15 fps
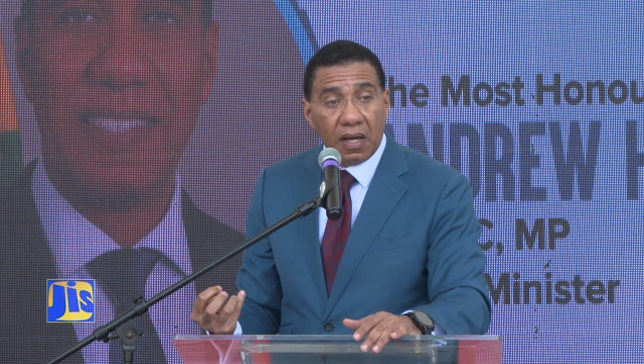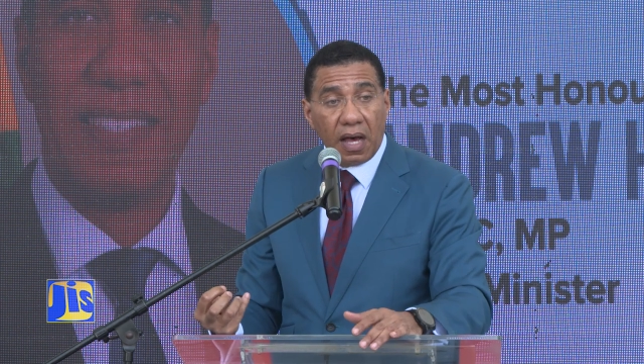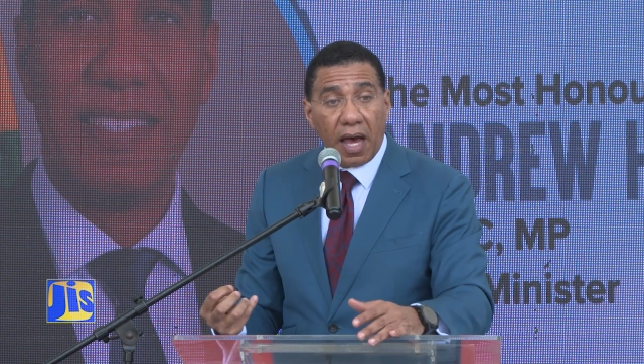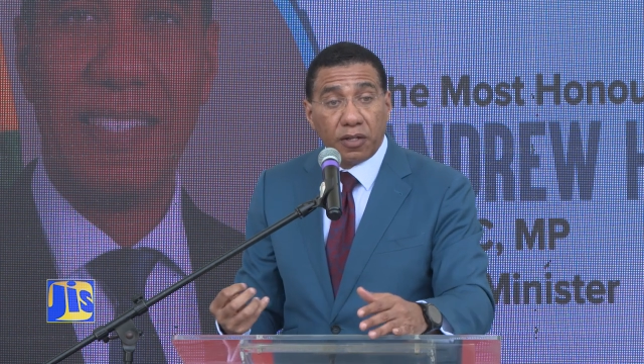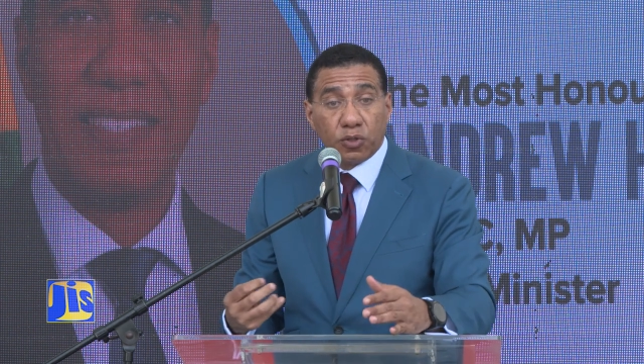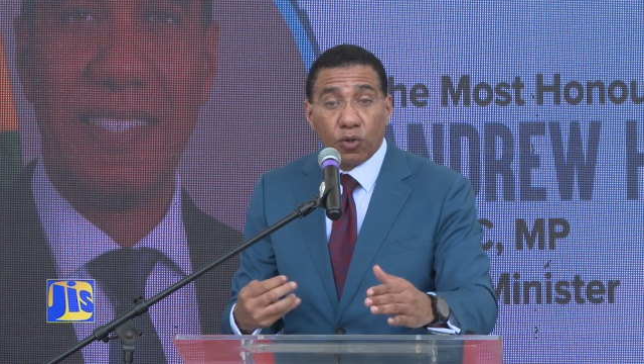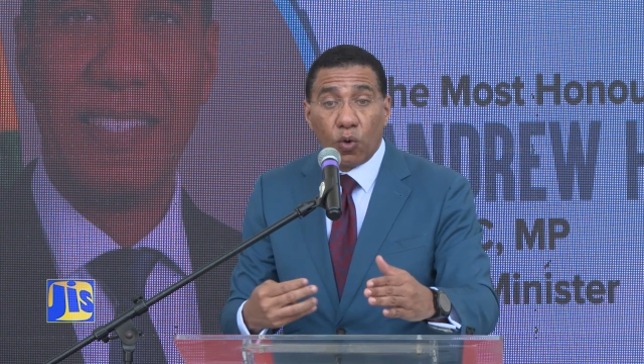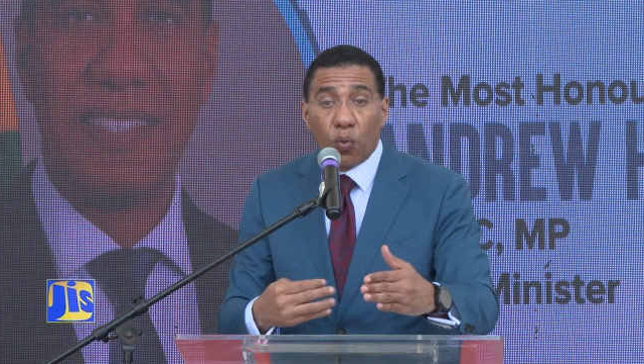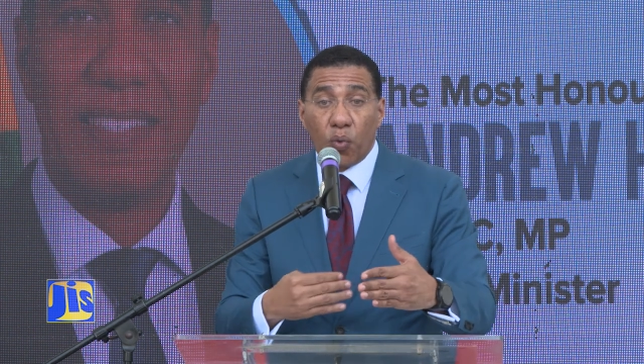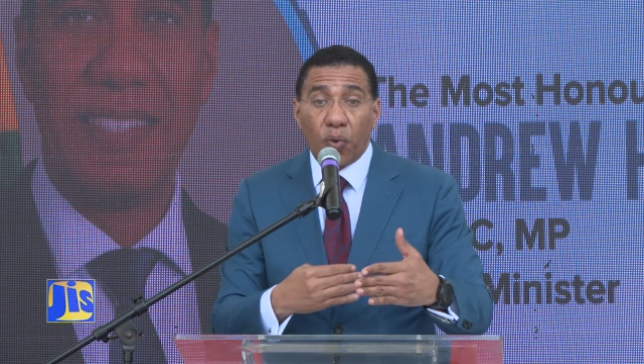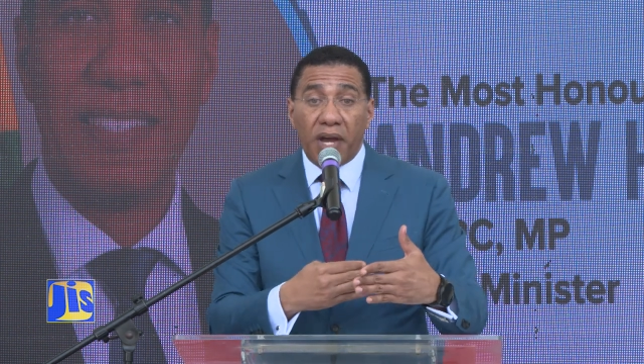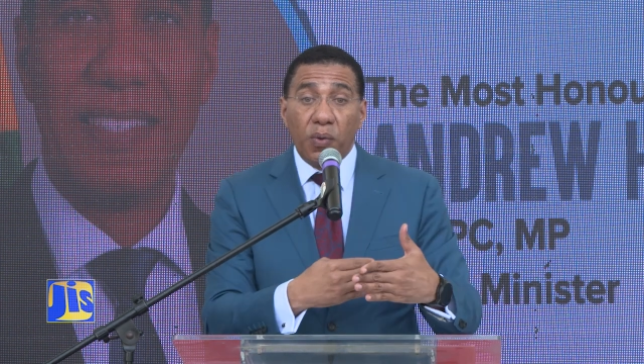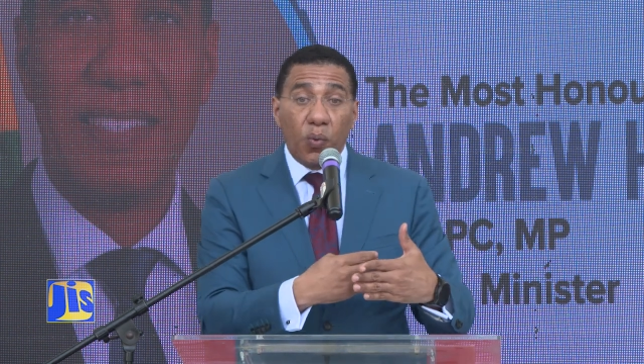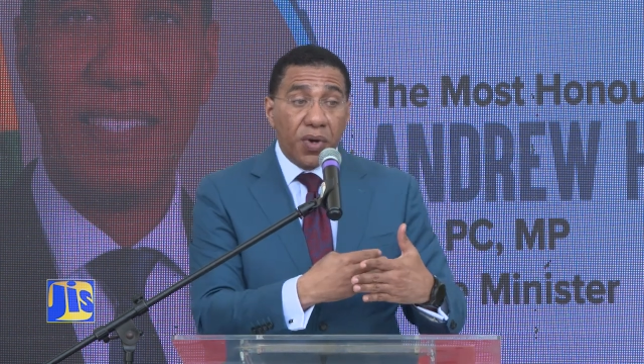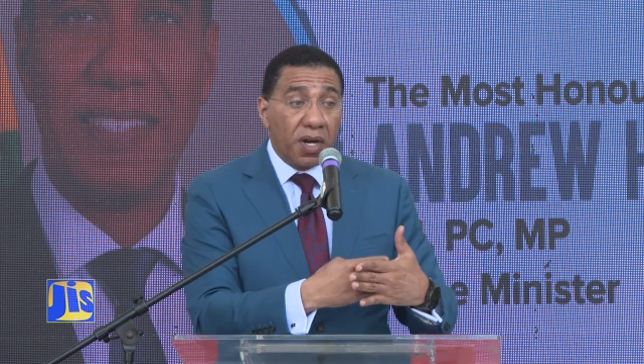And so
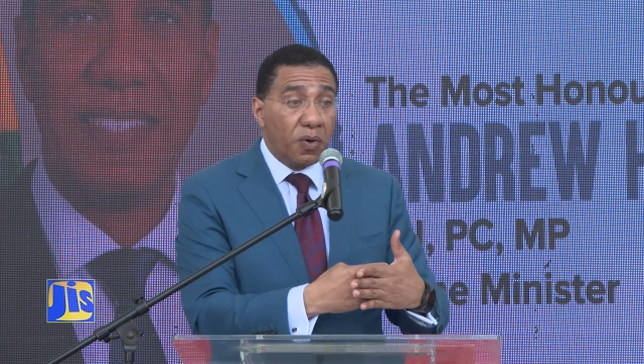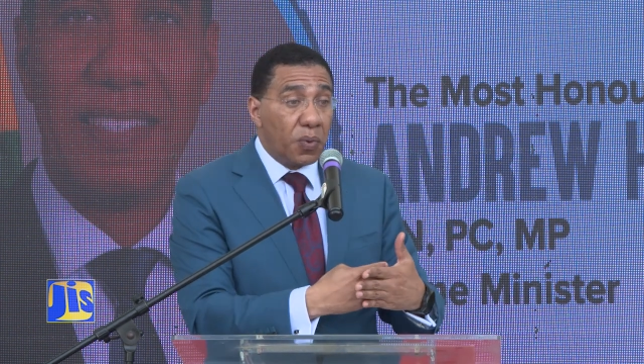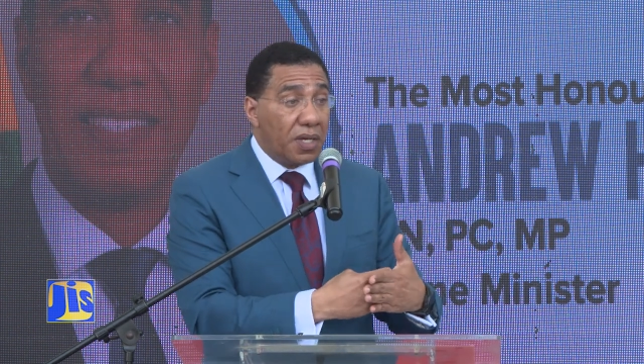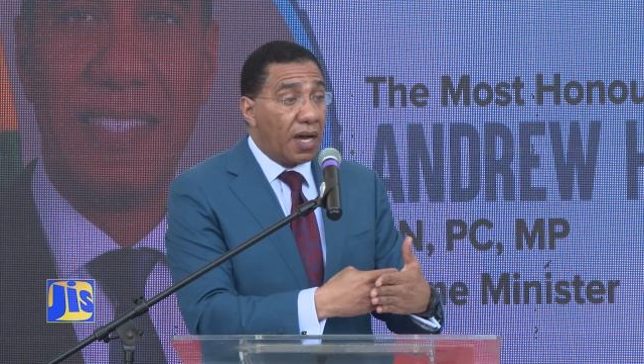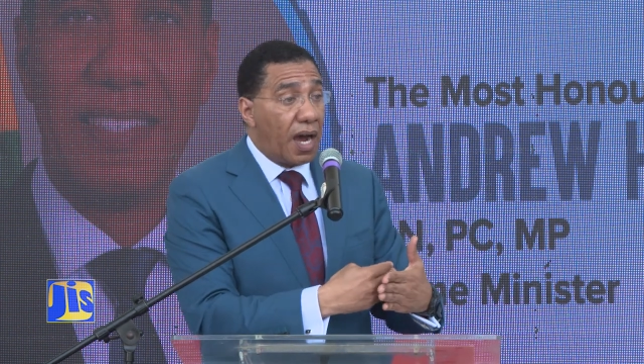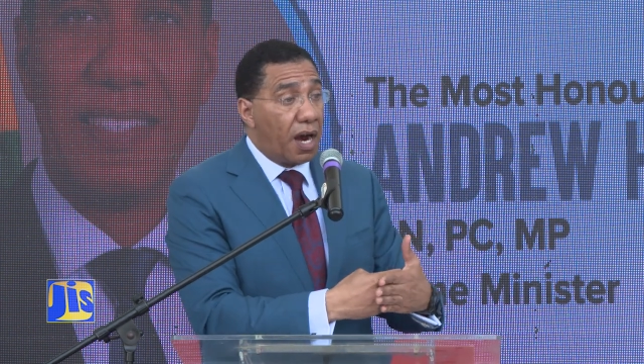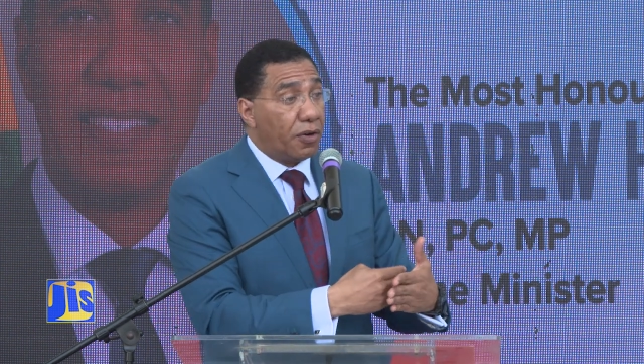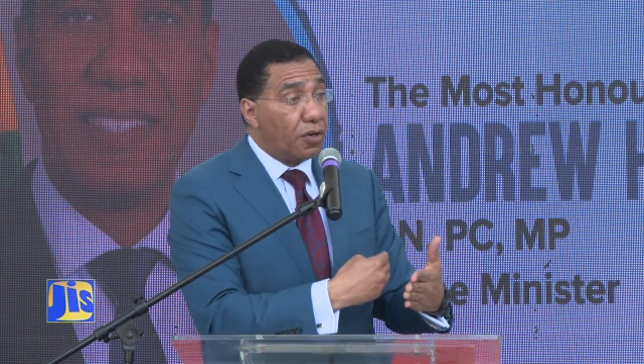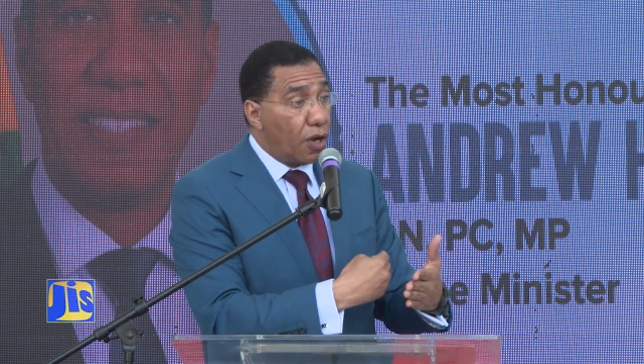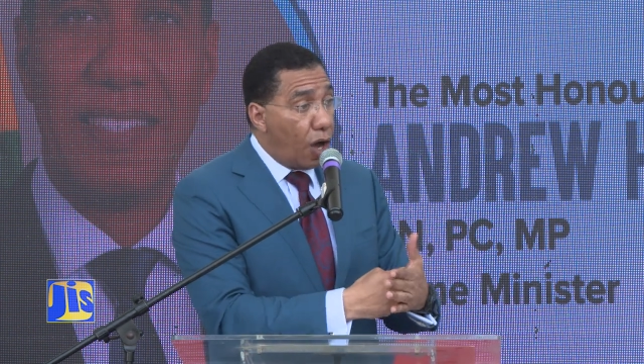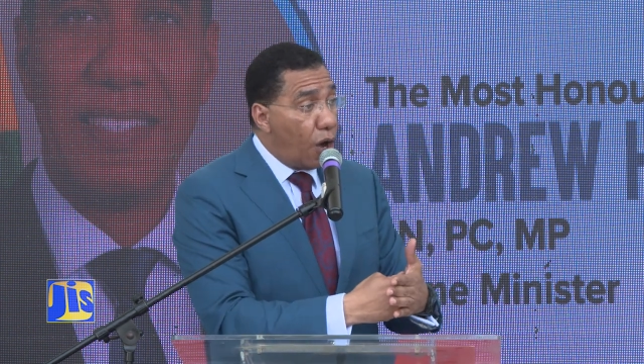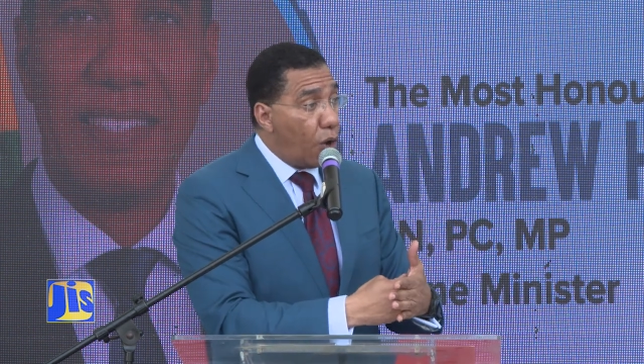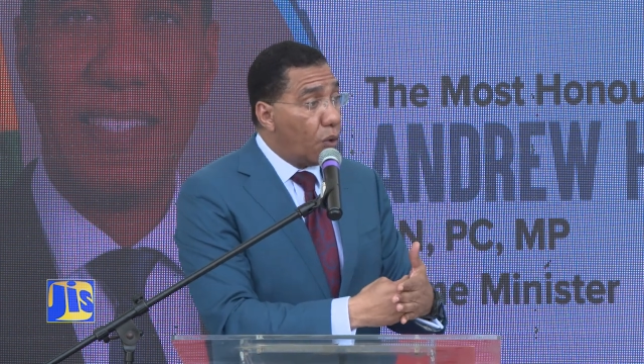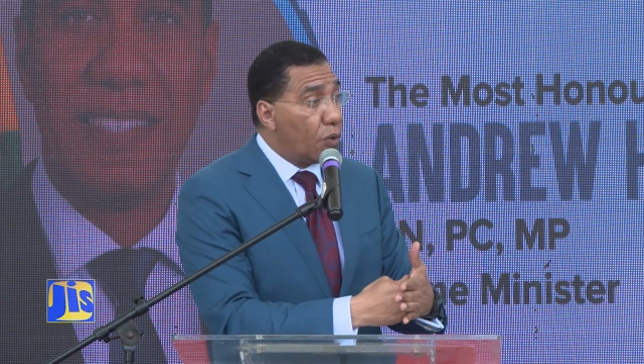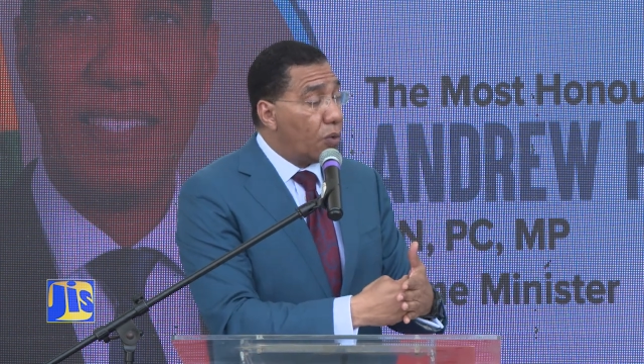wh where we are
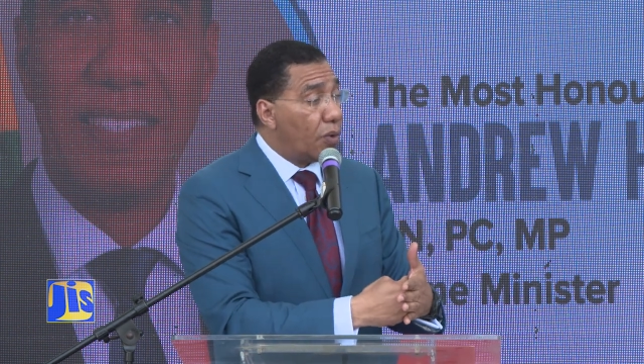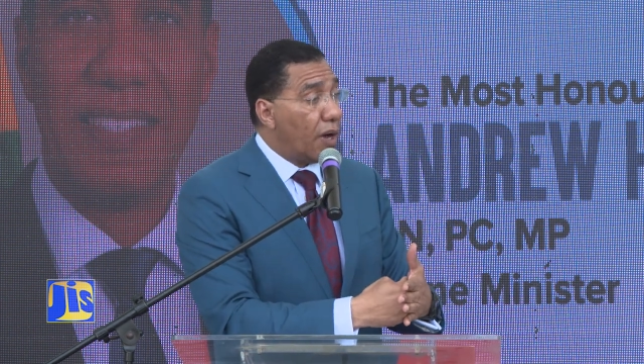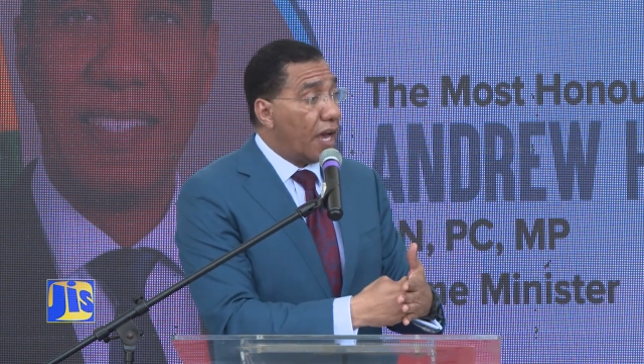now